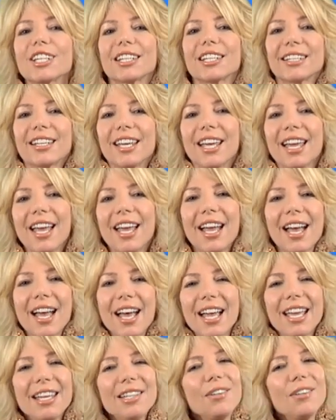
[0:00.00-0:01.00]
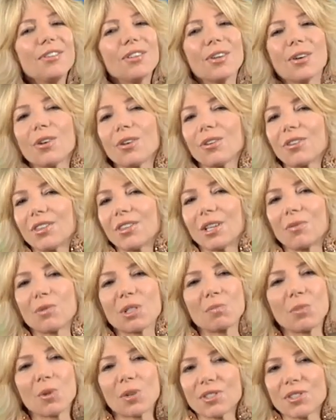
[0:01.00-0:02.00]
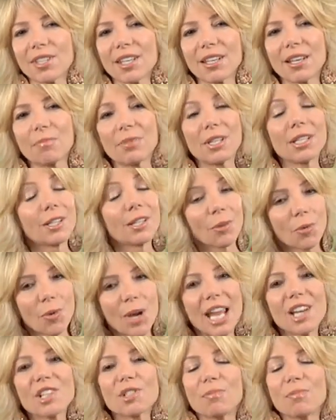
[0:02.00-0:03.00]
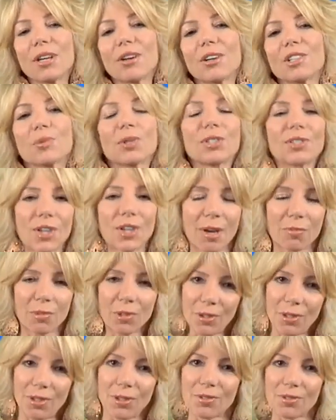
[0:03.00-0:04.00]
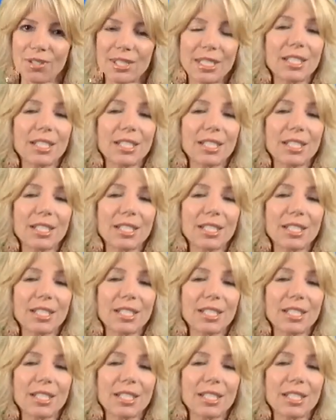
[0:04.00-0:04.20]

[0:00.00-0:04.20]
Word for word: And I knew the whole thing was more set up than an arranged marriage with Tom Cruise.